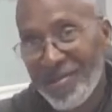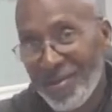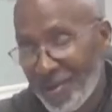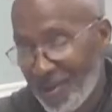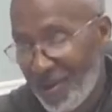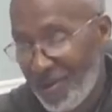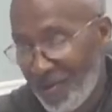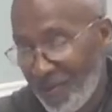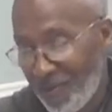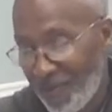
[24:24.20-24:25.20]
You know,
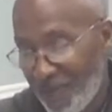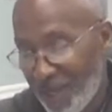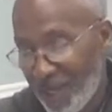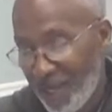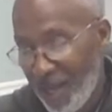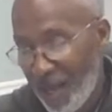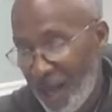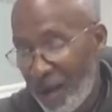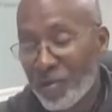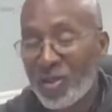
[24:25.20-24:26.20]

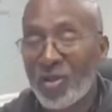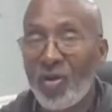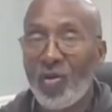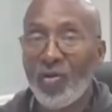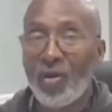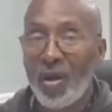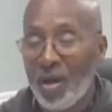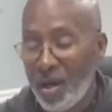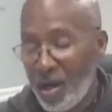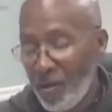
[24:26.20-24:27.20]
I was told
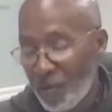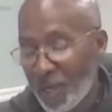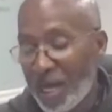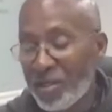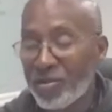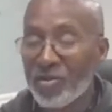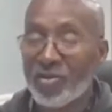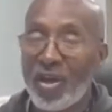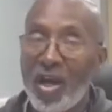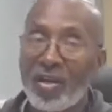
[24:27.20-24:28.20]
when I used to
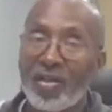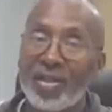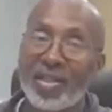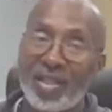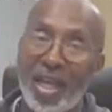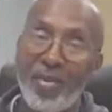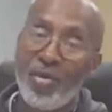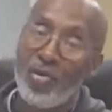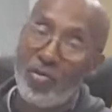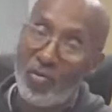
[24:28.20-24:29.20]
try to escape
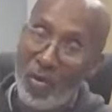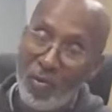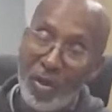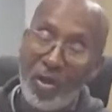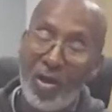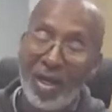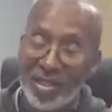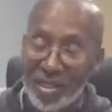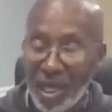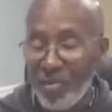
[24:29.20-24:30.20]
what we call
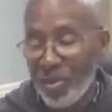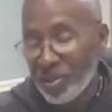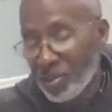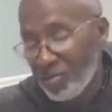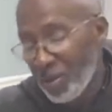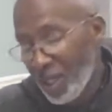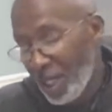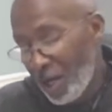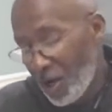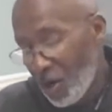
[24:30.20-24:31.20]
escapism
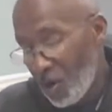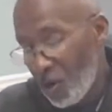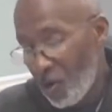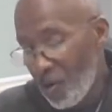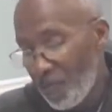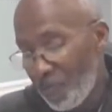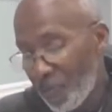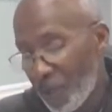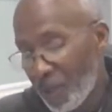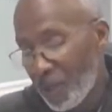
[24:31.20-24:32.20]
or
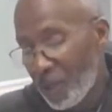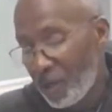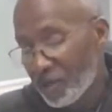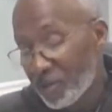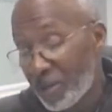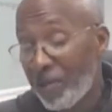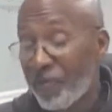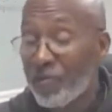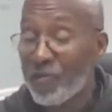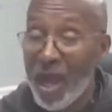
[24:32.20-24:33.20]
escape
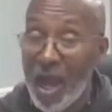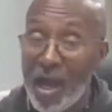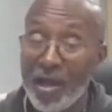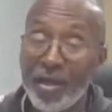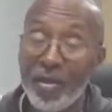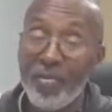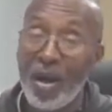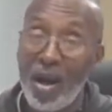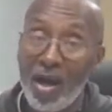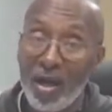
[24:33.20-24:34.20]
from reality
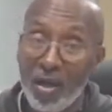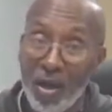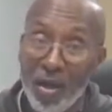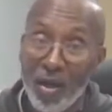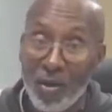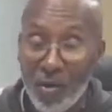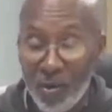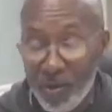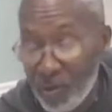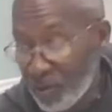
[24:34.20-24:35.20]
by
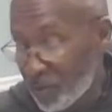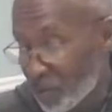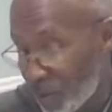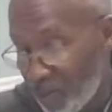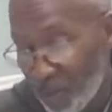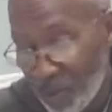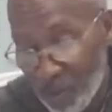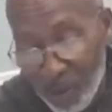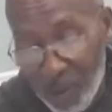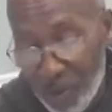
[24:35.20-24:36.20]
going on a trip
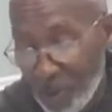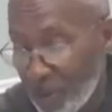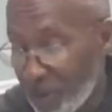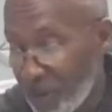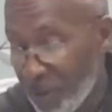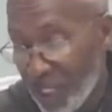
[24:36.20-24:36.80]
or going on